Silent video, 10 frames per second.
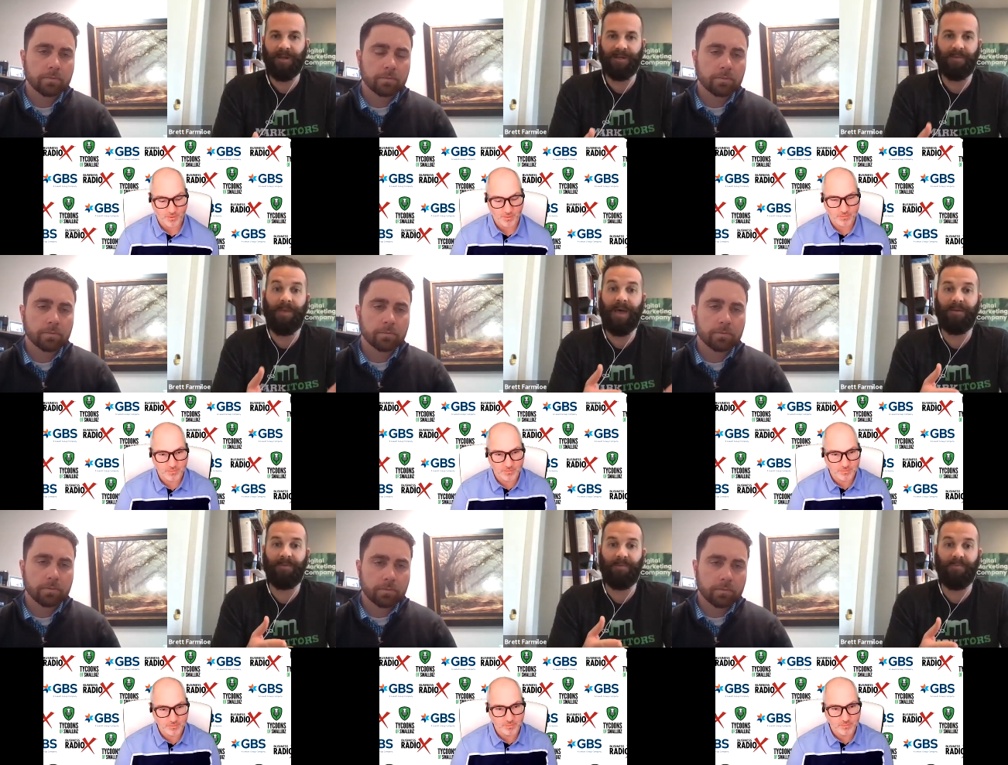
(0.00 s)
Speaker 1: Does it
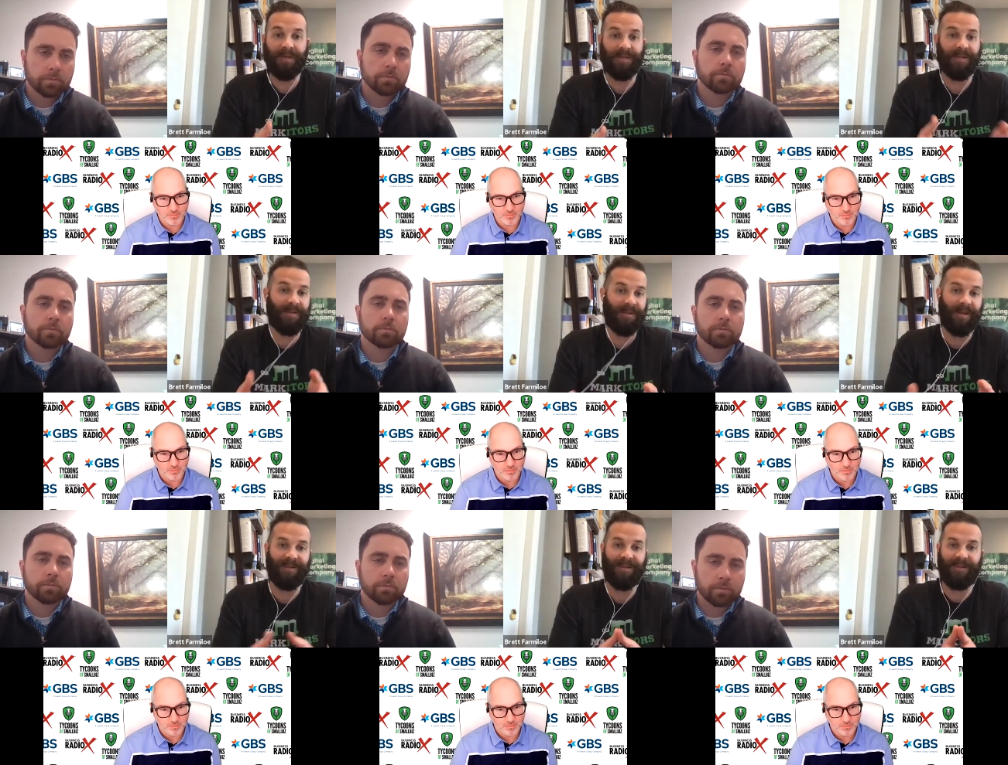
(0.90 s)
make business
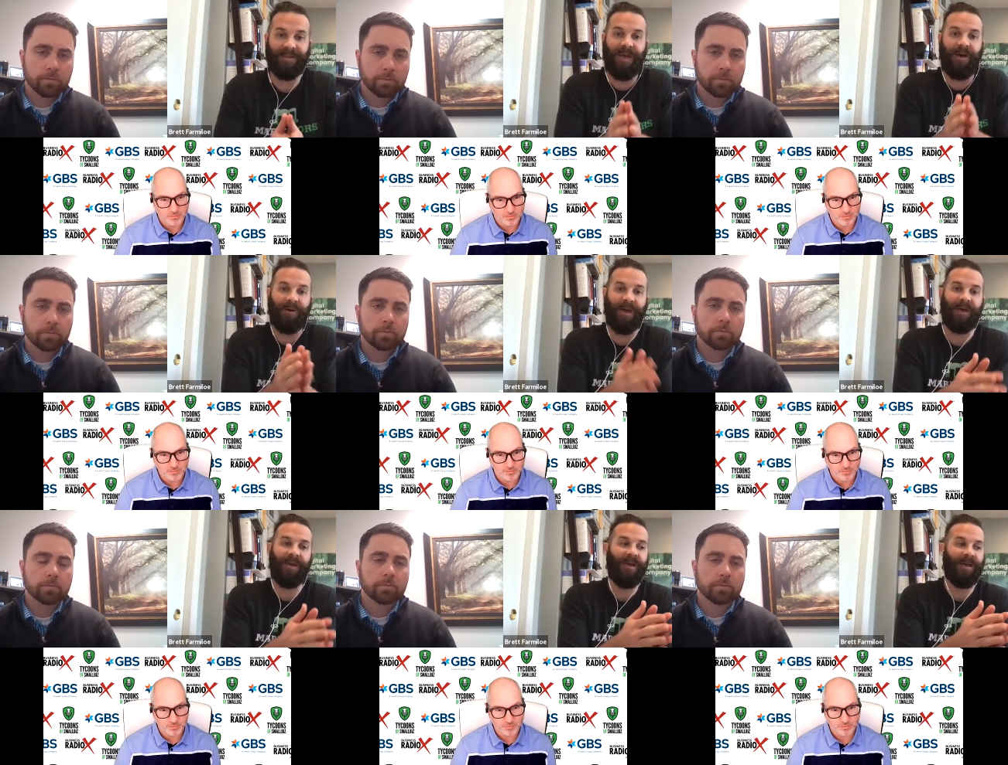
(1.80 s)
sense to say,
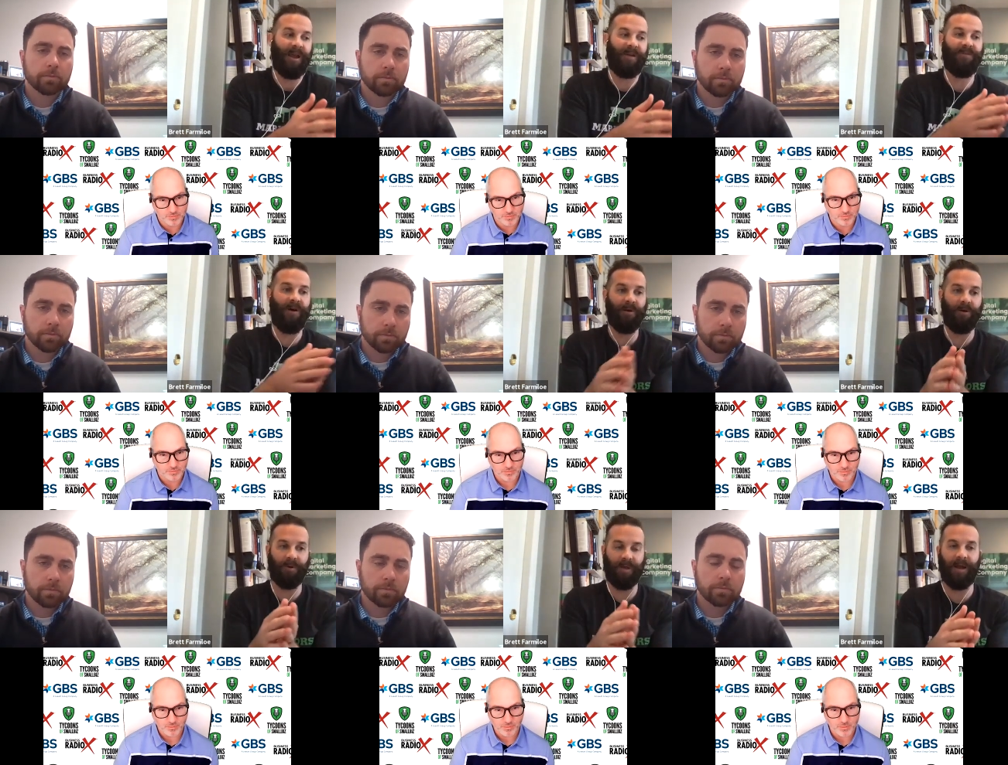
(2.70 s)
okay, can I
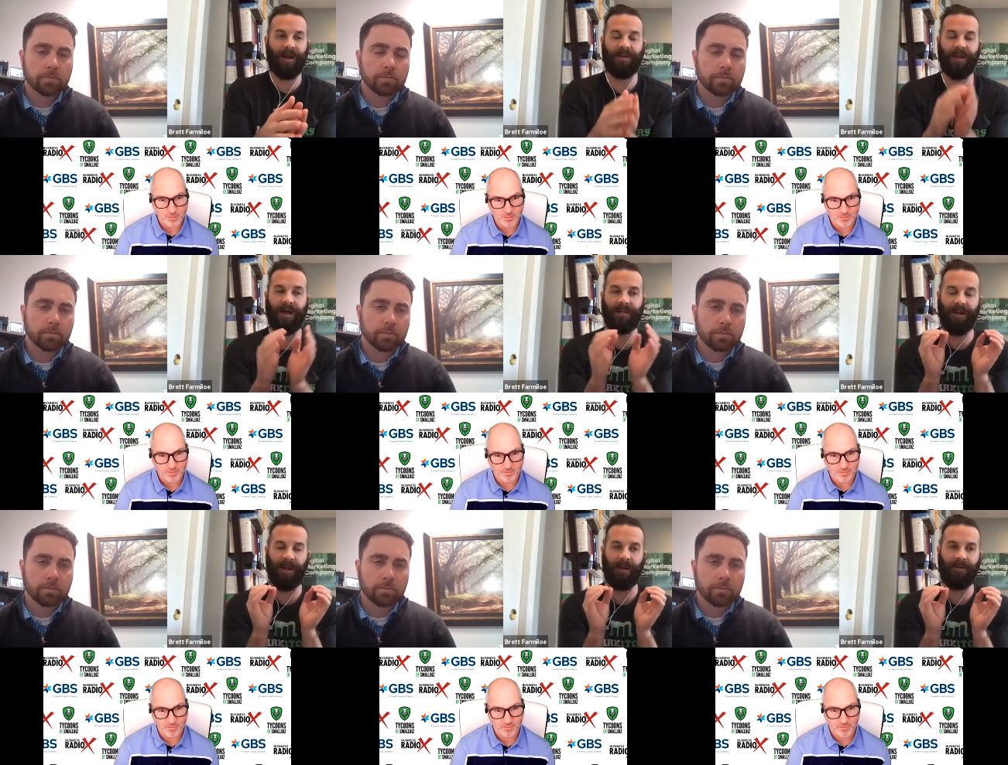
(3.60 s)
follow and connect the dots,
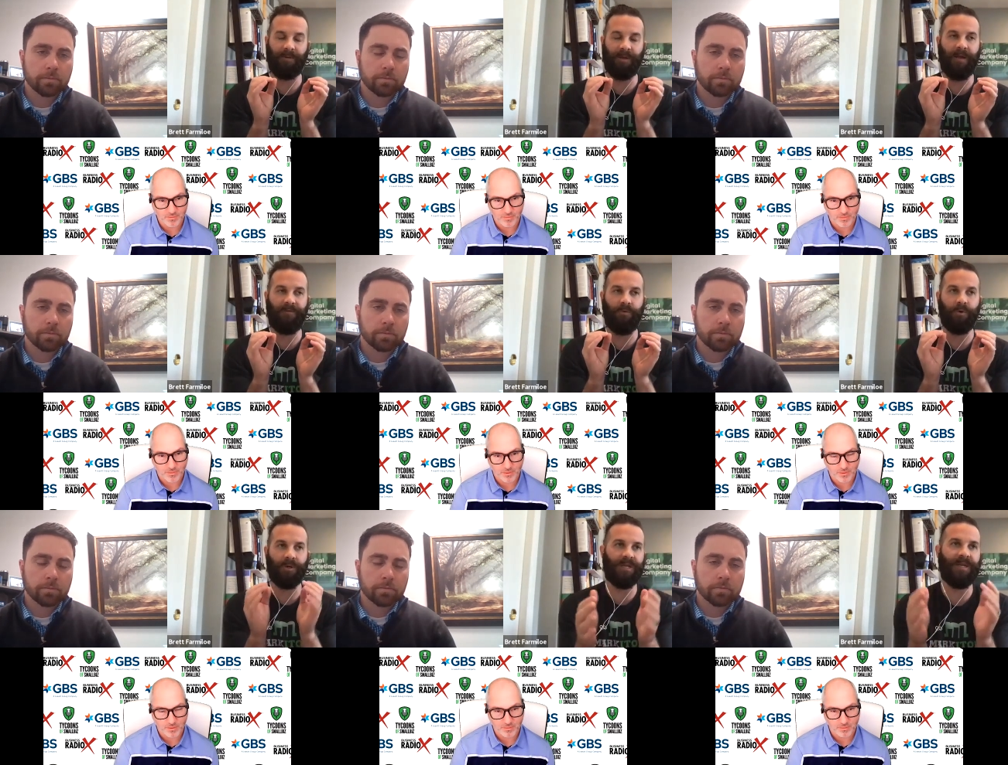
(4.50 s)
and I can can I
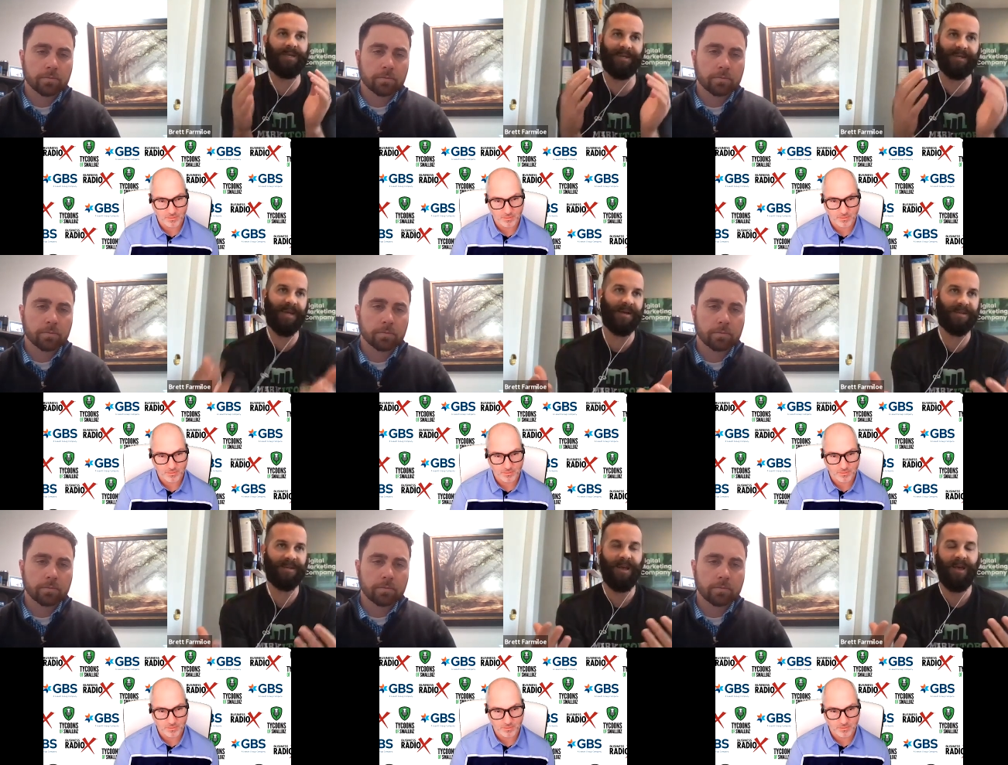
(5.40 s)
foresee
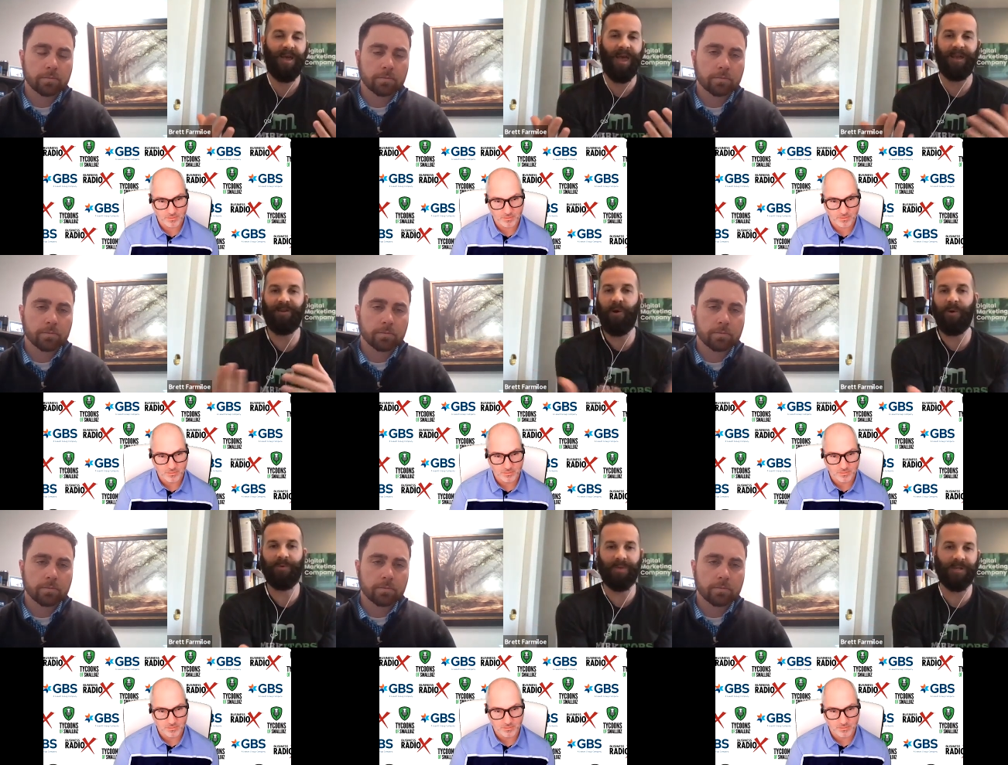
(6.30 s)
success in
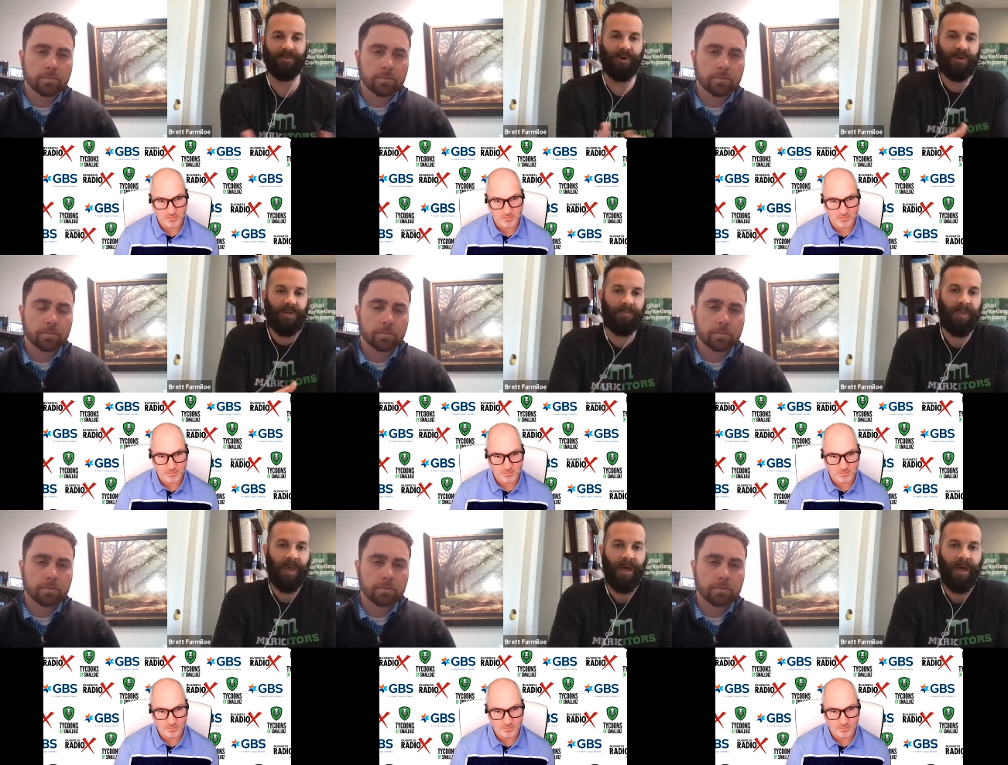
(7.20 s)
going with this person?